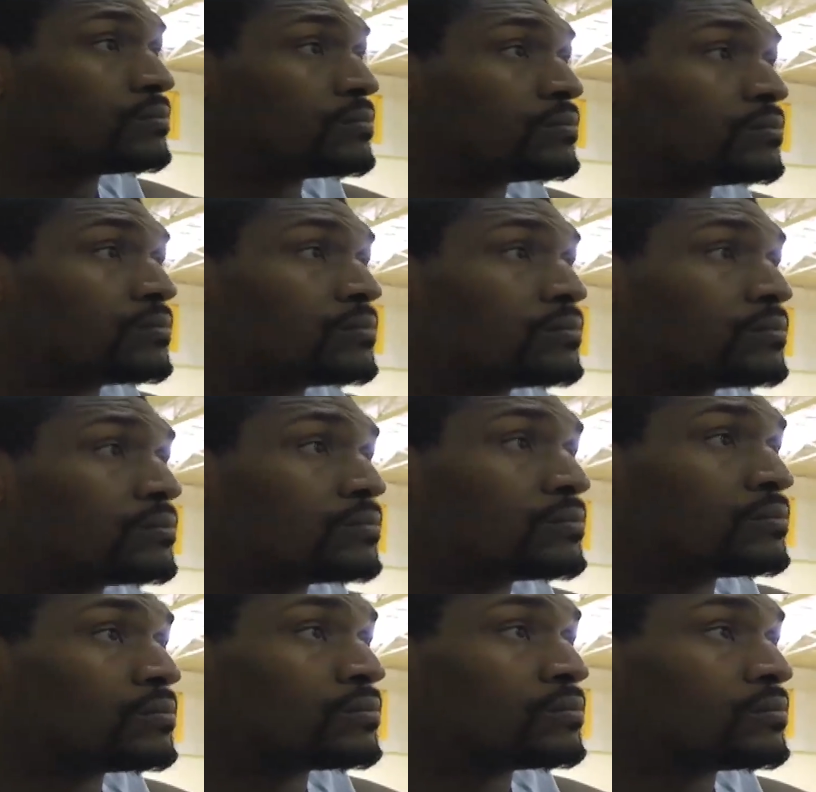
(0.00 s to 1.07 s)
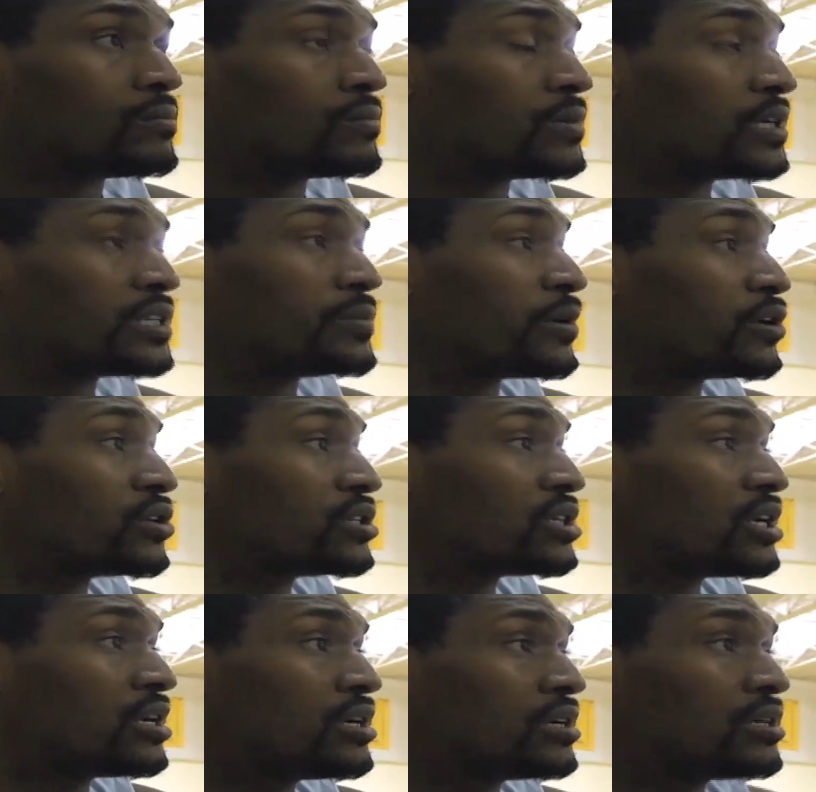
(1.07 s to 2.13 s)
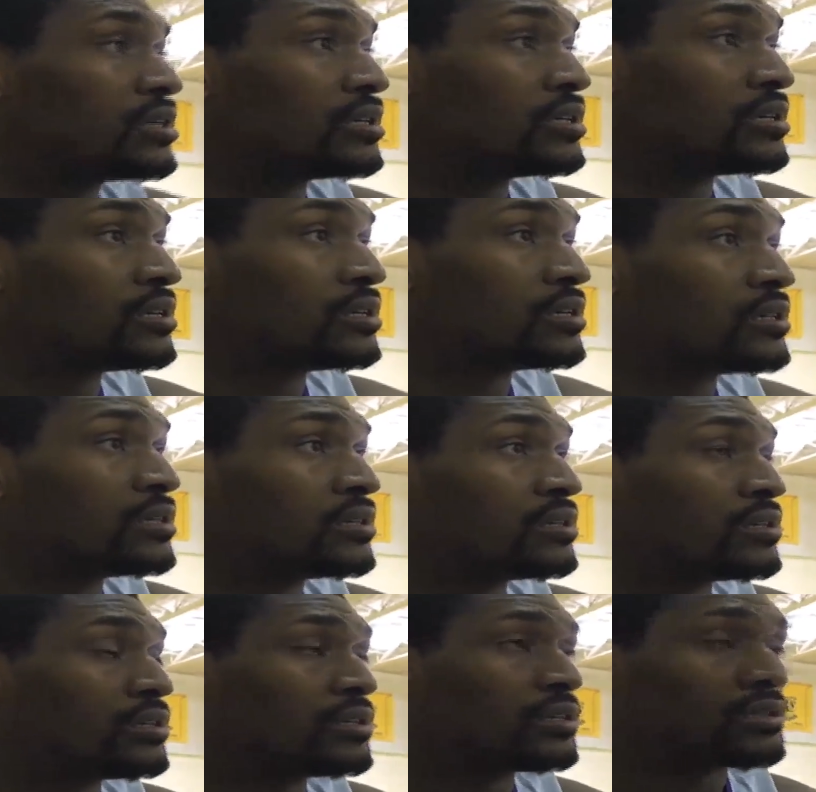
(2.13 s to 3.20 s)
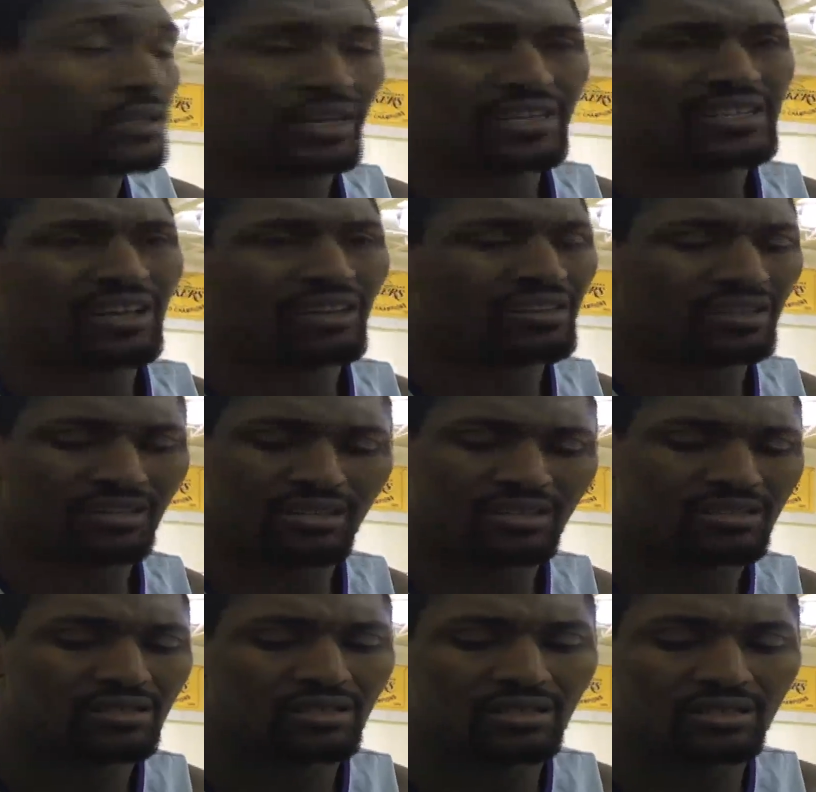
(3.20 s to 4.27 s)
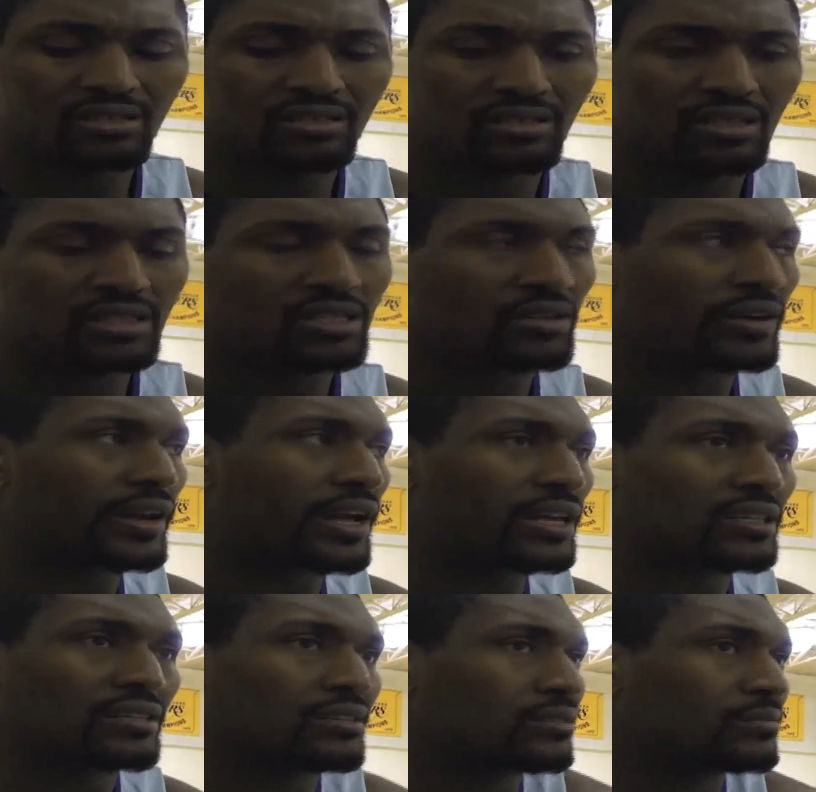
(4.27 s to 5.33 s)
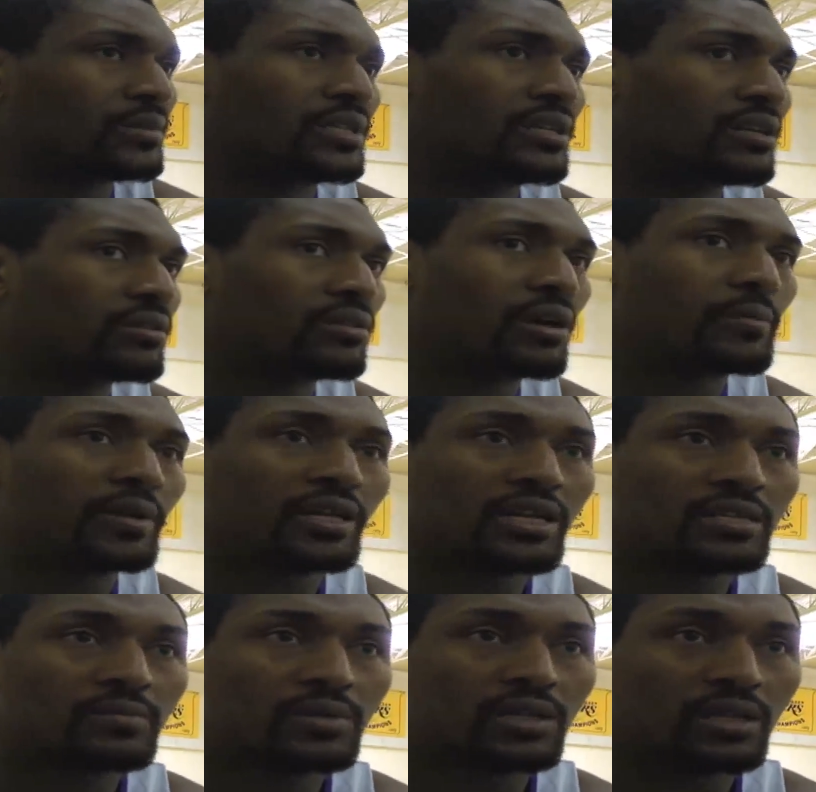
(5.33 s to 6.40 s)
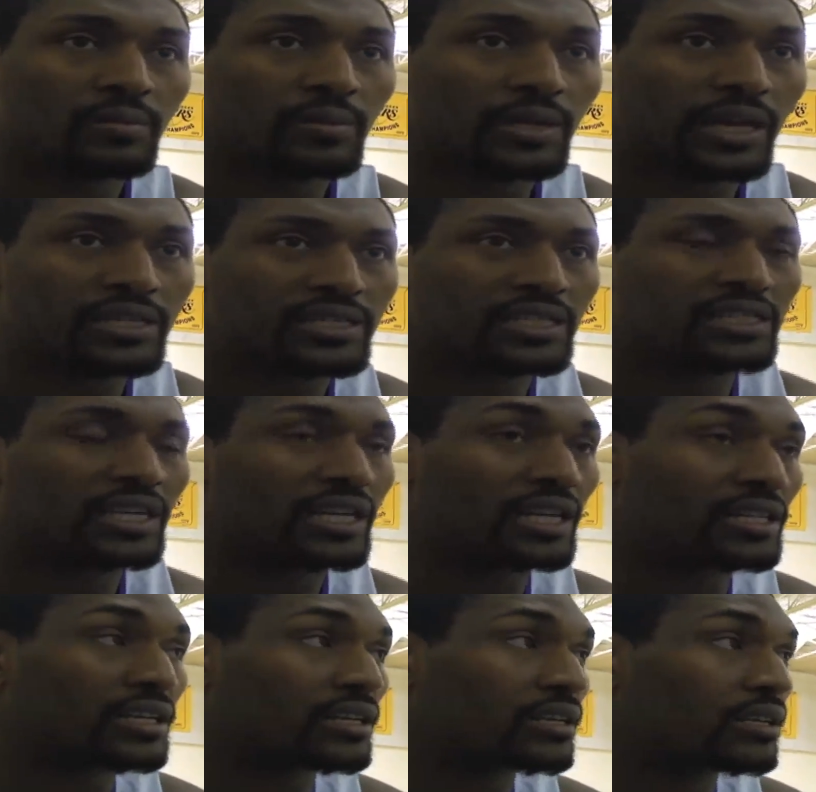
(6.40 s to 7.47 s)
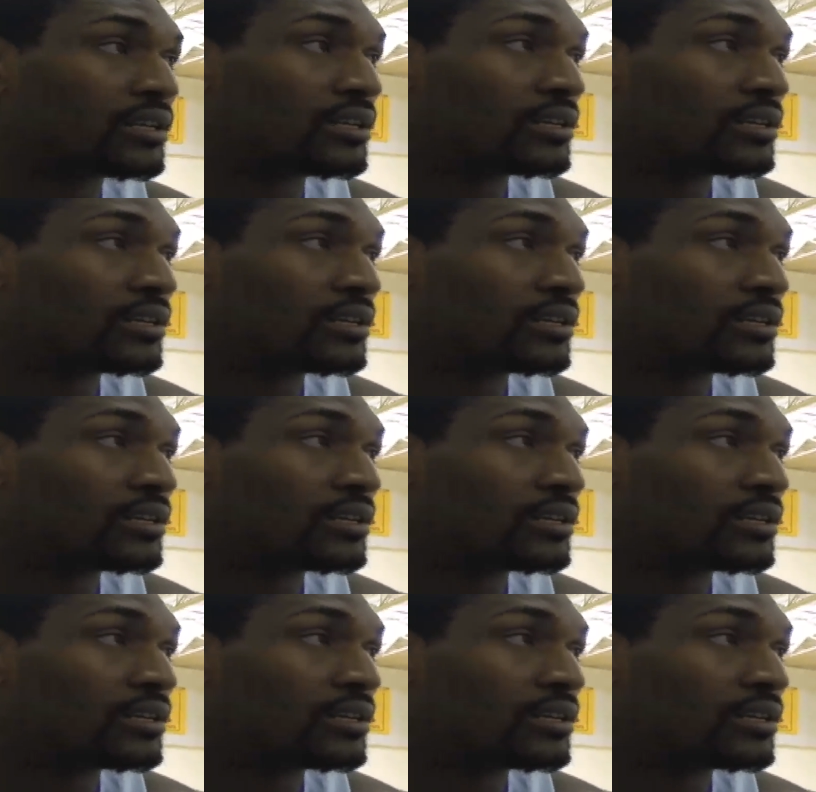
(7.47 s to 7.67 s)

hurt. Hmm? Camby has not been hurt. He's been hurt this year? Uh, he missed a few games, I think. No, he's healthy. He's good. He's a great athlete. I mean, I don't know how many years he's been in the NBA. 16, I think.